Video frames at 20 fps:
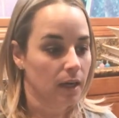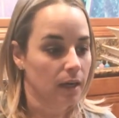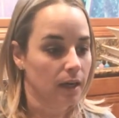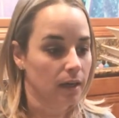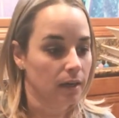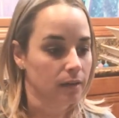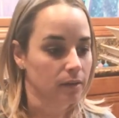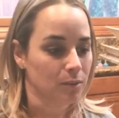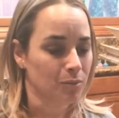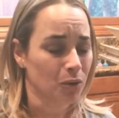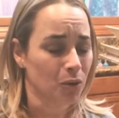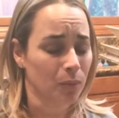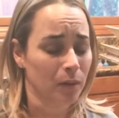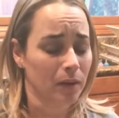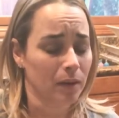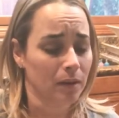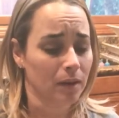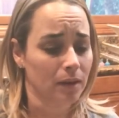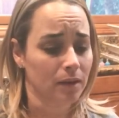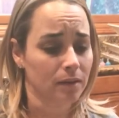Uh, smoked
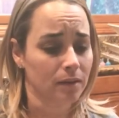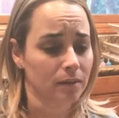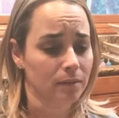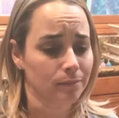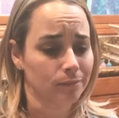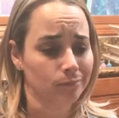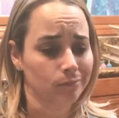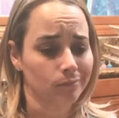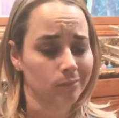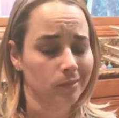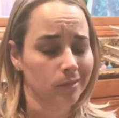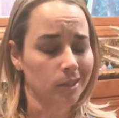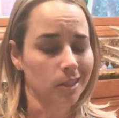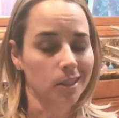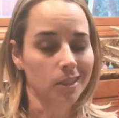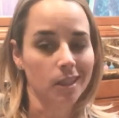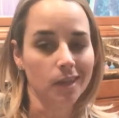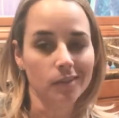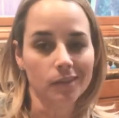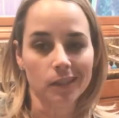bacon
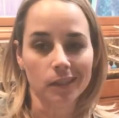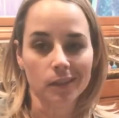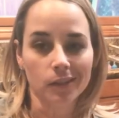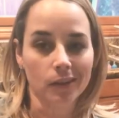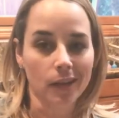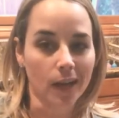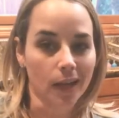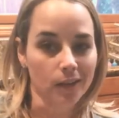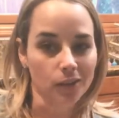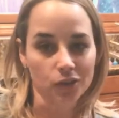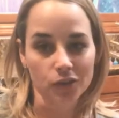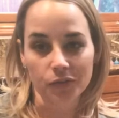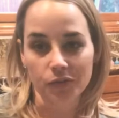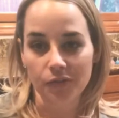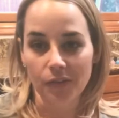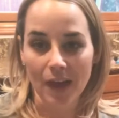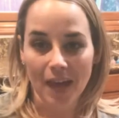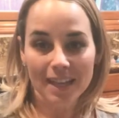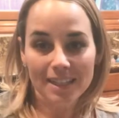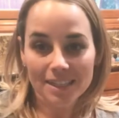just gives a little extra
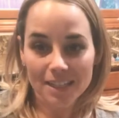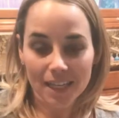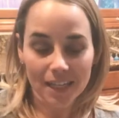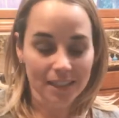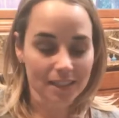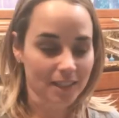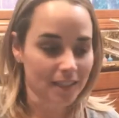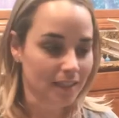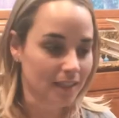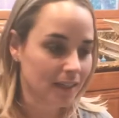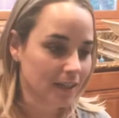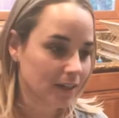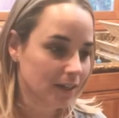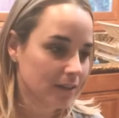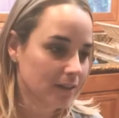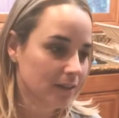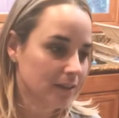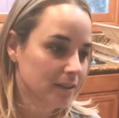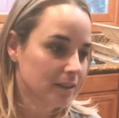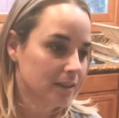fat taste in
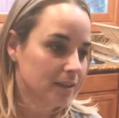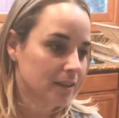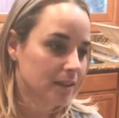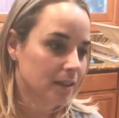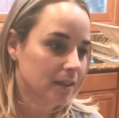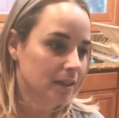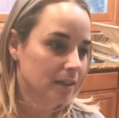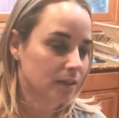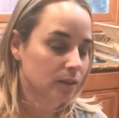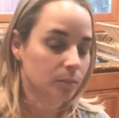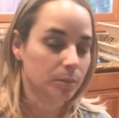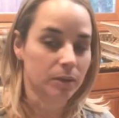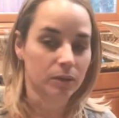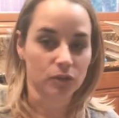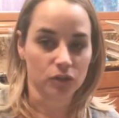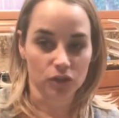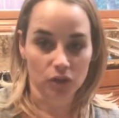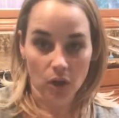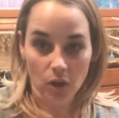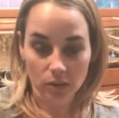there, a little bit
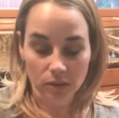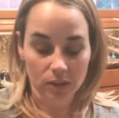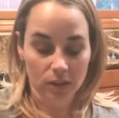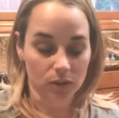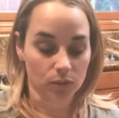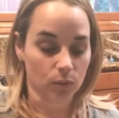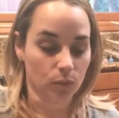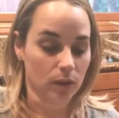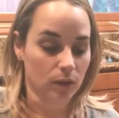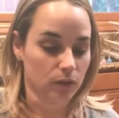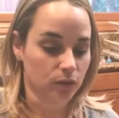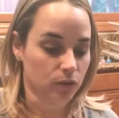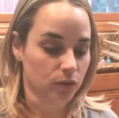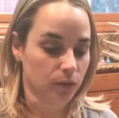of salt as well.